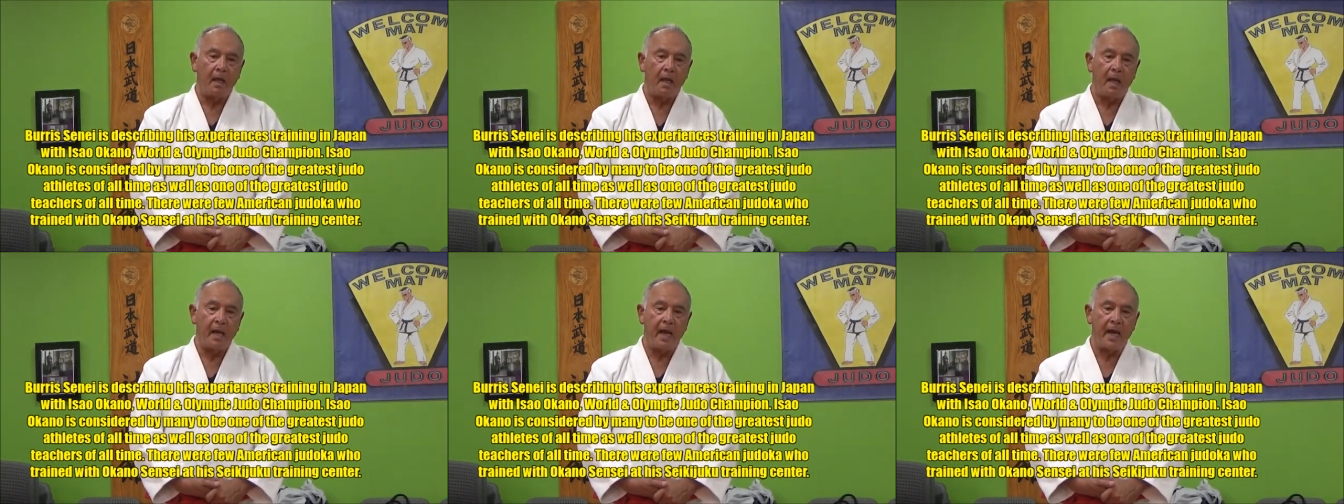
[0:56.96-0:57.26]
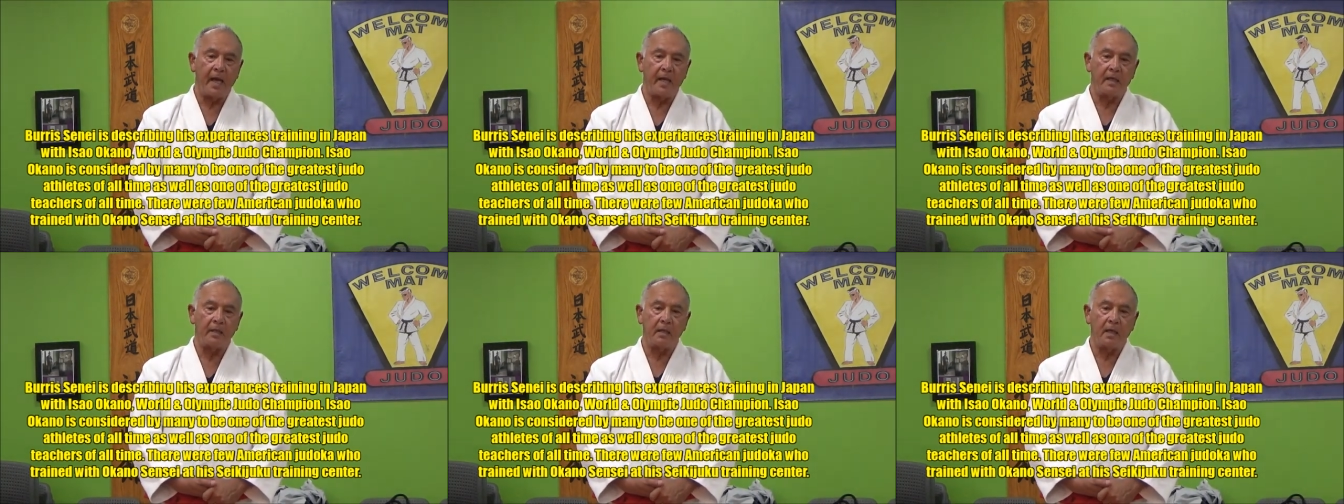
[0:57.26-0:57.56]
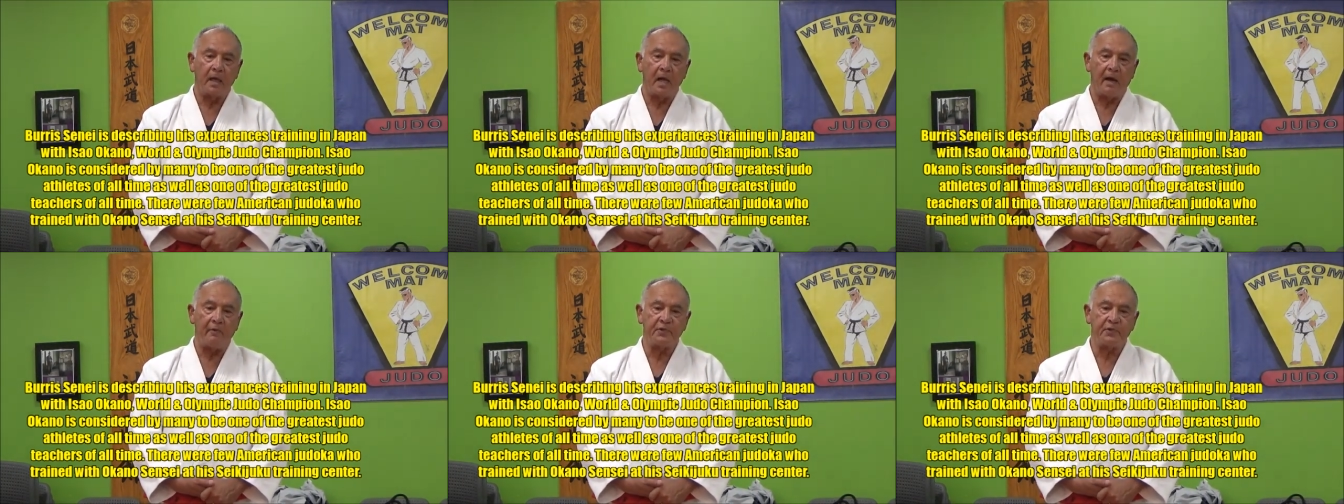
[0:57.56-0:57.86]
And
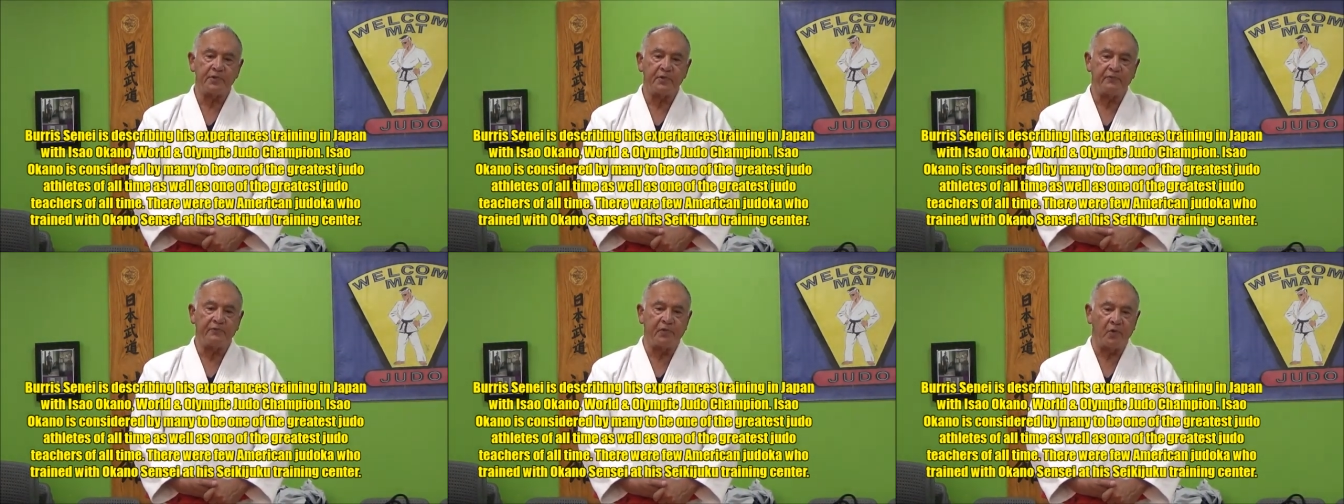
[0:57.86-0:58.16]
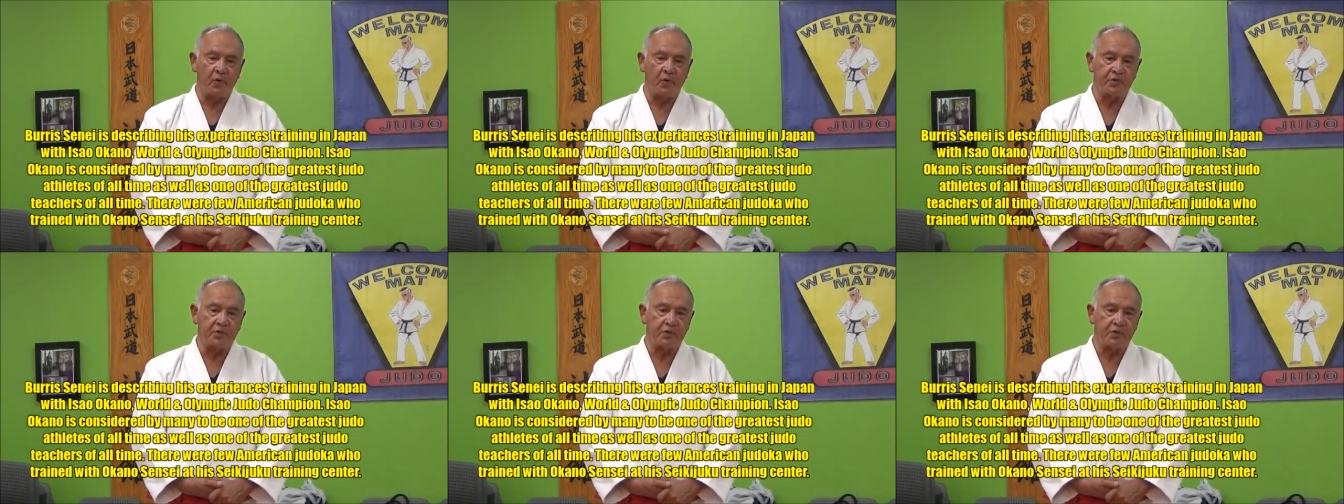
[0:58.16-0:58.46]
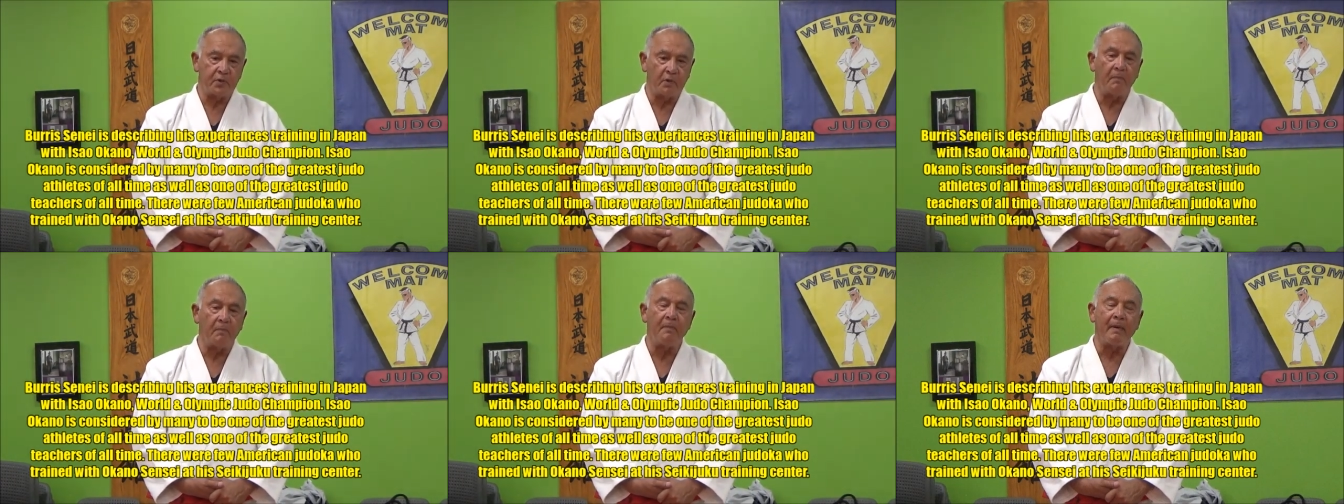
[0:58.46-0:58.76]
I was the first,
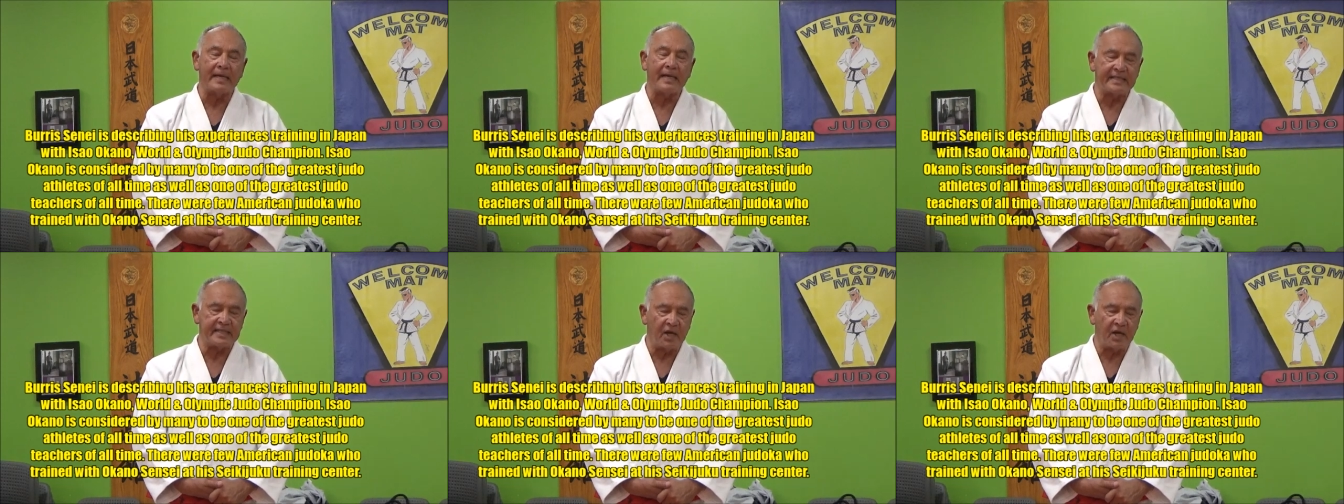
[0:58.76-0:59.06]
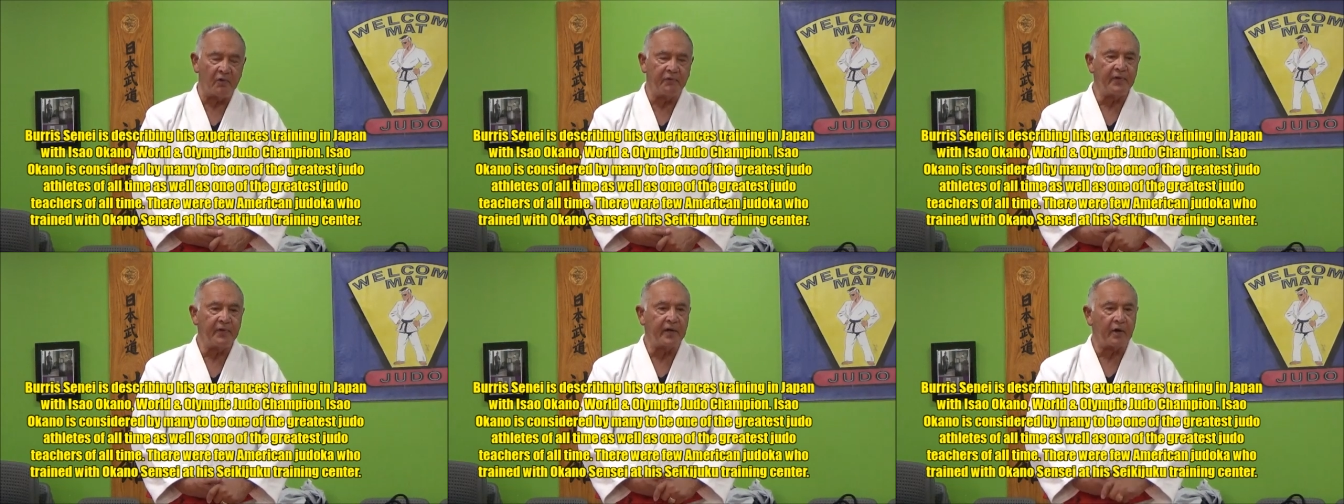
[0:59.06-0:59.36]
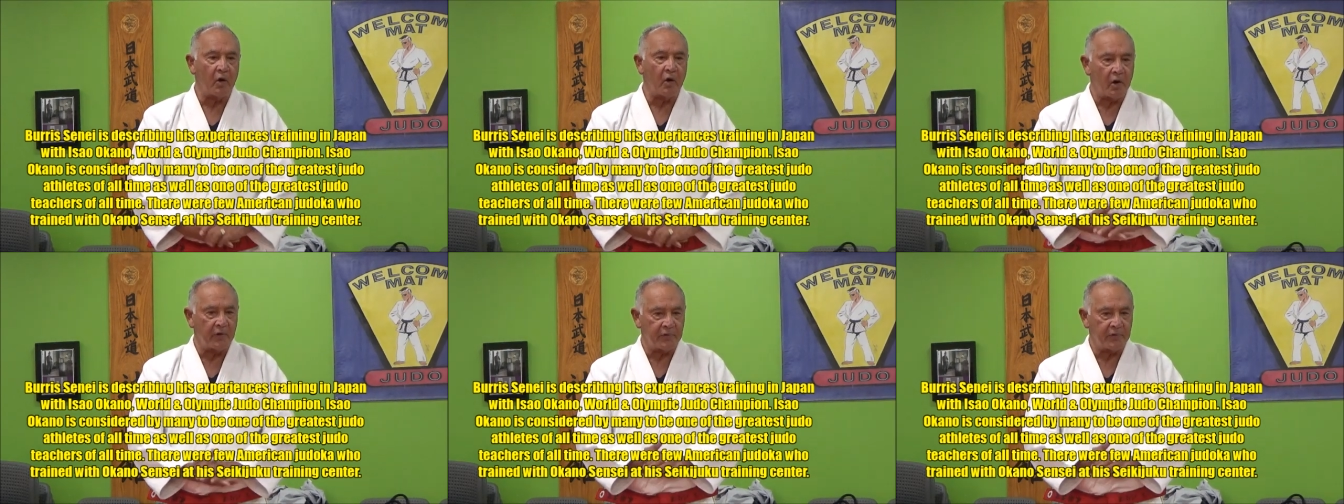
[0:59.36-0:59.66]
myself
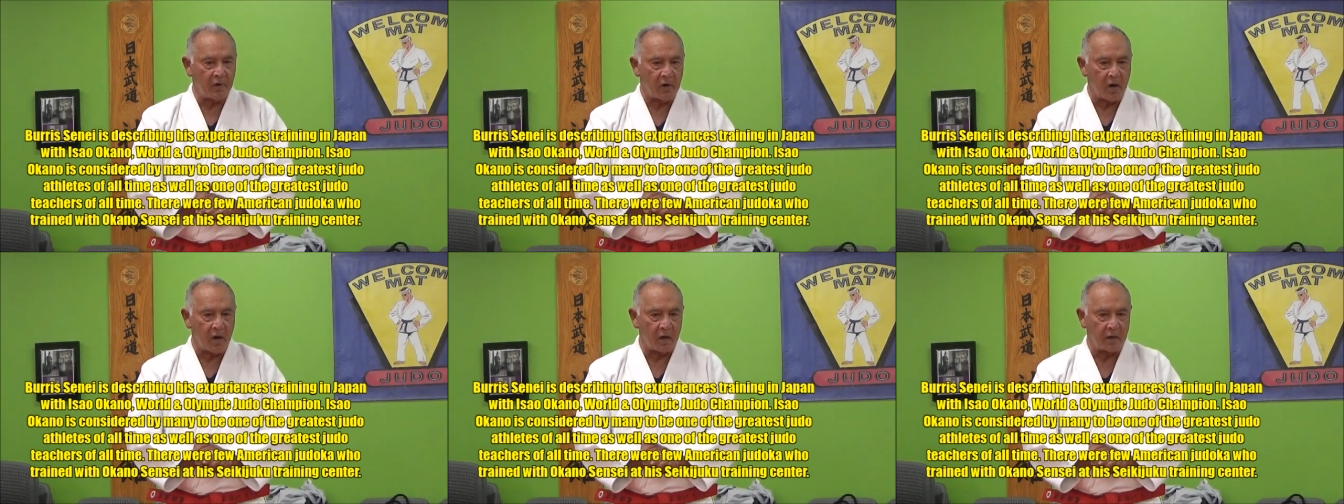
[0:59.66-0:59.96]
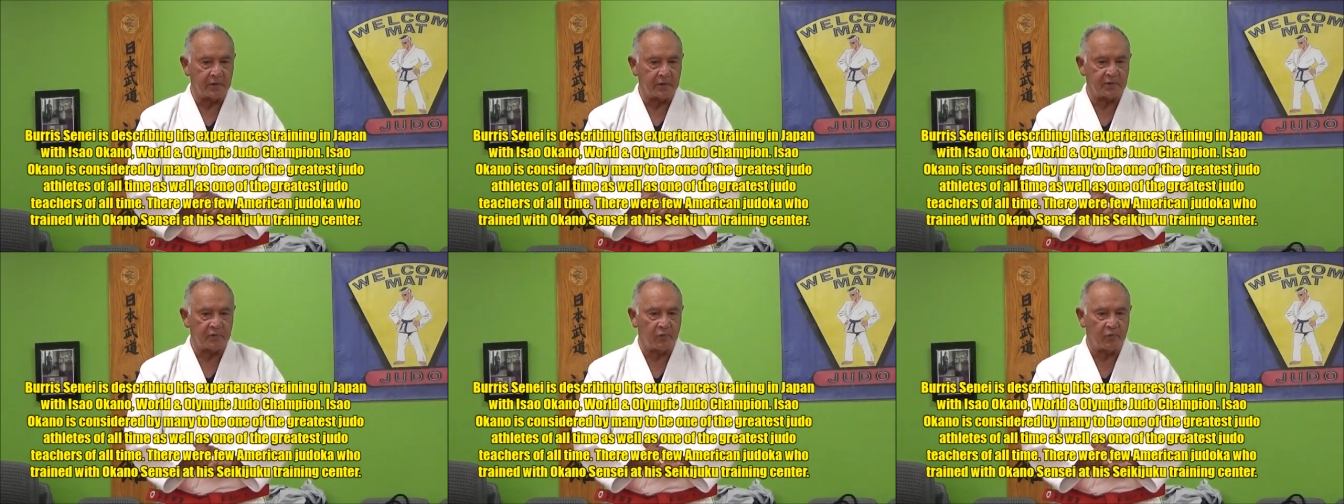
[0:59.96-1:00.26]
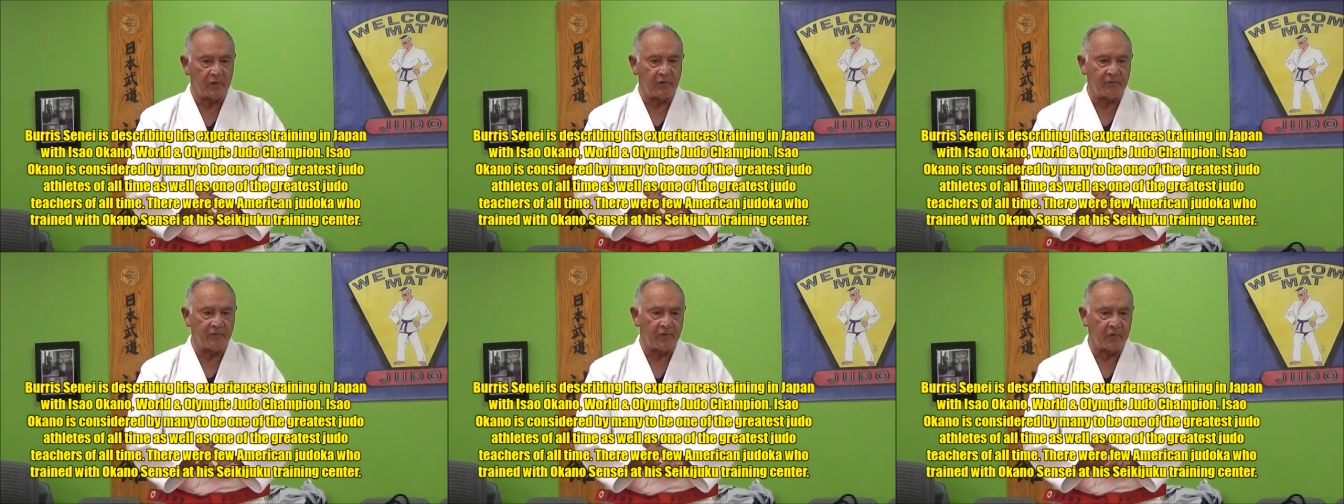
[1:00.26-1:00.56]
and Arthur Hollins
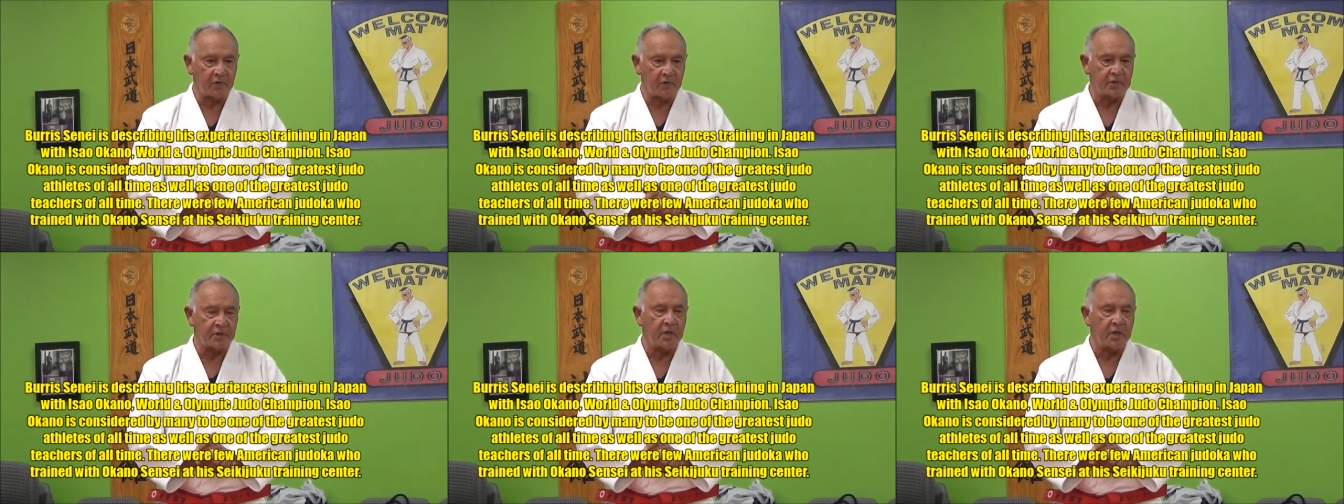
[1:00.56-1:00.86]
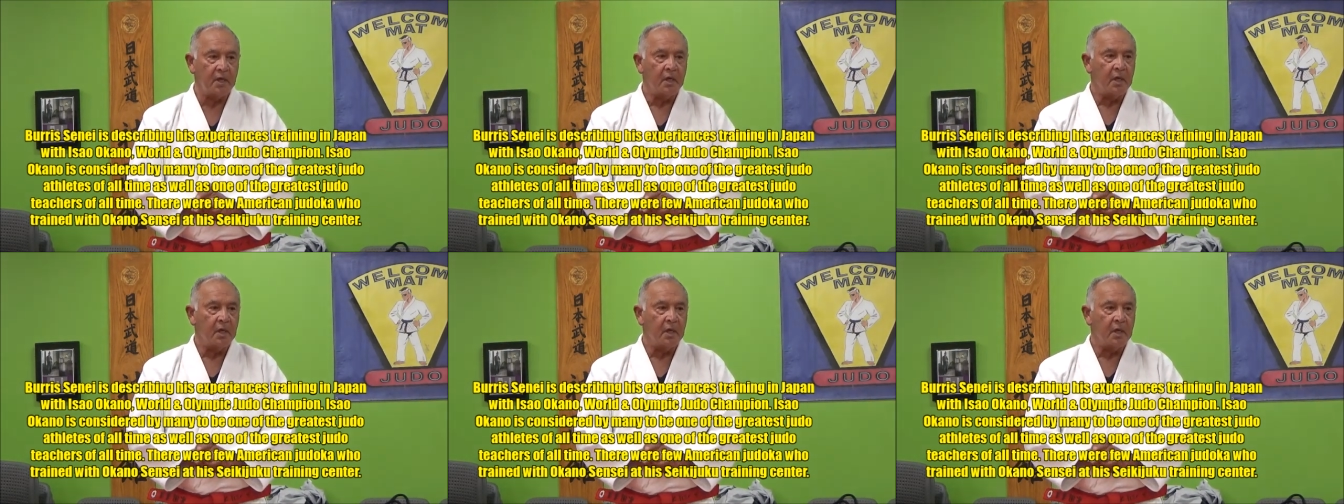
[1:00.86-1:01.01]
were the first